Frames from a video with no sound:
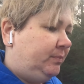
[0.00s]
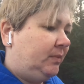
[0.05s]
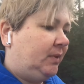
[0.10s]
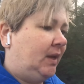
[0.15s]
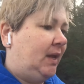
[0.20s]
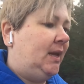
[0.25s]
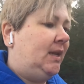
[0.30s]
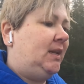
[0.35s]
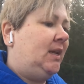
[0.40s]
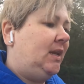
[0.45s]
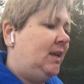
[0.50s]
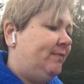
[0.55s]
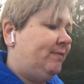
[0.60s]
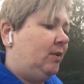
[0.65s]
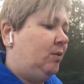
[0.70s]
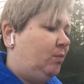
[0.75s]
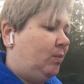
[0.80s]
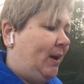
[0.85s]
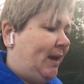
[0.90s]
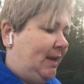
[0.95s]
He didn't
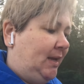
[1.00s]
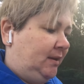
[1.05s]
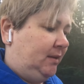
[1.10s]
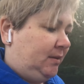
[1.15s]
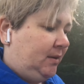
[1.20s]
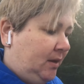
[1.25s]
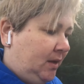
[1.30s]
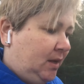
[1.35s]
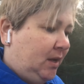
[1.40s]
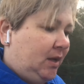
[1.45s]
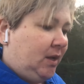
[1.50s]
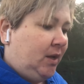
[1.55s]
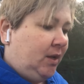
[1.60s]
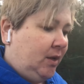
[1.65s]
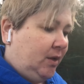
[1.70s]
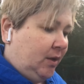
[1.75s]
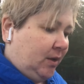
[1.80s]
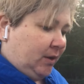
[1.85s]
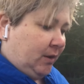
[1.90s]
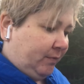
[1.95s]
even wait
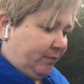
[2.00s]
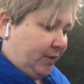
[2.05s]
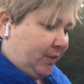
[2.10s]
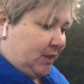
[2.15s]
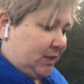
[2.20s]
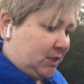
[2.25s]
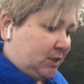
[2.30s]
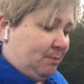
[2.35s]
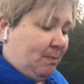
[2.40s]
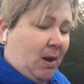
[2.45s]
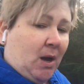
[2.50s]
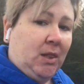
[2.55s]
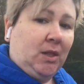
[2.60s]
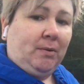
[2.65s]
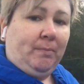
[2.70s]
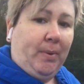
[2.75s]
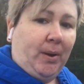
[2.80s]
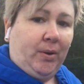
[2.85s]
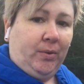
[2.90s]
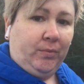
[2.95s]
for the
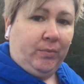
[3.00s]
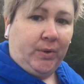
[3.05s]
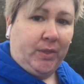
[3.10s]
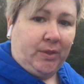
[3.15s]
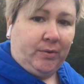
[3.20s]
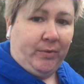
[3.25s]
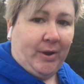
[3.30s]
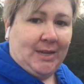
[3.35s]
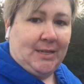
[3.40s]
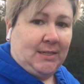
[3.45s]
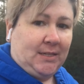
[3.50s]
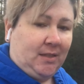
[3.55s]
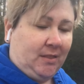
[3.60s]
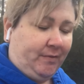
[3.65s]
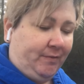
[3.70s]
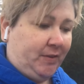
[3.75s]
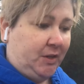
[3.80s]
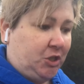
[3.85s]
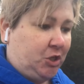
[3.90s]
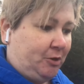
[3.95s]
smaller boat with the rest of the
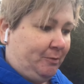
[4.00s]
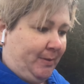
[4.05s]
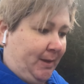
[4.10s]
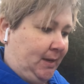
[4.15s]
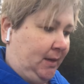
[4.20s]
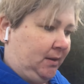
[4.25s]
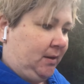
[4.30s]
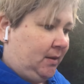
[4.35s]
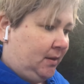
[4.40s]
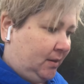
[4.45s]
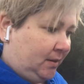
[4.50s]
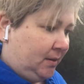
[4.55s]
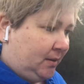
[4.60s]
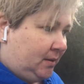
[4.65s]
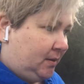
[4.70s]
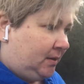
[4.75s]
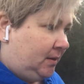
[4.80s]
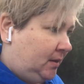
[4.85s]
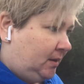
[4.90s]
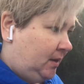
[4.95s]
fishermen
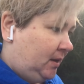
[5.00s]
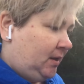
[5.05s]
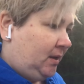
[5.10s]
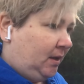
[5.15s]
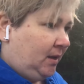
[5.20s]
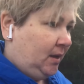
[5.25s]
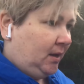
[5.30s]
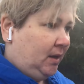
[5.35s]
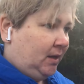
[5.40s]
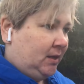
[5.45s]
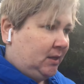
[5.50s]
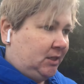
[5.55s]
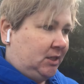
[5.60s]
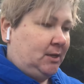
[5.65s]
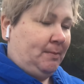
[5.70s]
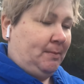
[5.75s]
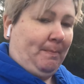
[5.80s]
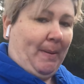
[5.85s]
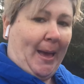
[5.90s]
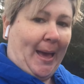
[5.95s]

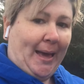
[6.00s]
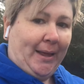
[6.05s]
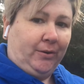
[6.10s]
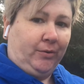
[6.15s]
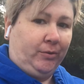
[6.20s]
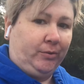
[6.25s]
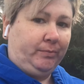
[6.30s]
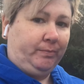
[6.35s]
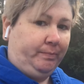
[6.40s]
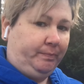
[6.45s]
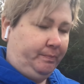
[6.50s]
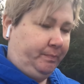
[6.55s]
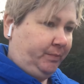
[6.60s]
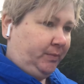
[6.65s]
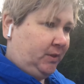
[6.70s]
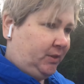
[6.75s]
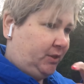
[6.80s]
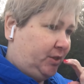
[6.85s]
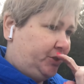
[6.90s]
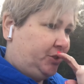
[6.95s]
to paddle
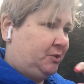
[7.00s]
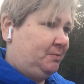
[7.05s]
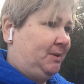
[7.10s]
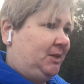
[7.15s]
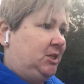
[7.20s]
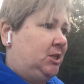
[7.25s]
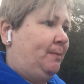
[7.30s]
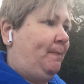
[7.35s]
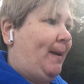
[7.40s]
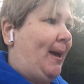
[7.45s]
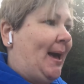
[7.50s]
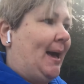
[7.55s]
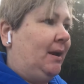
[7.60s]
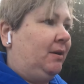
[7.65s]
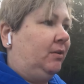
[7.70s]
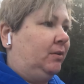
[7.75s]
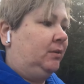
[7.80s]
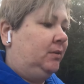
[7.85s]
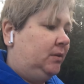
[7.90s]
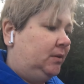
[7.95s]

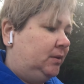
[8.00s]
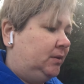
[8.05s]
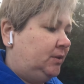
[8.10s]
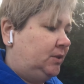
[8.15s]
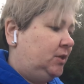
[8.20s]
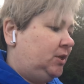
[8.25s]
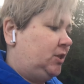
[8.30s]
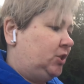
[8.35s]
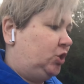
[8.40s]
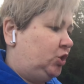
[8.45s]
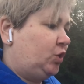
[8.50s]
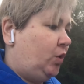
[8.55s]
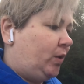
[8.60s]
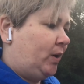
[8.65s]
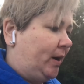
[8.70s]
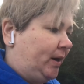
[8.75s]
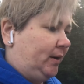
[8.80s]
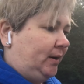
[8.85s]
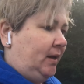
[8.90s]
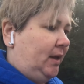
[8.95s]
to the
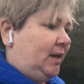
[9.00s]
shore.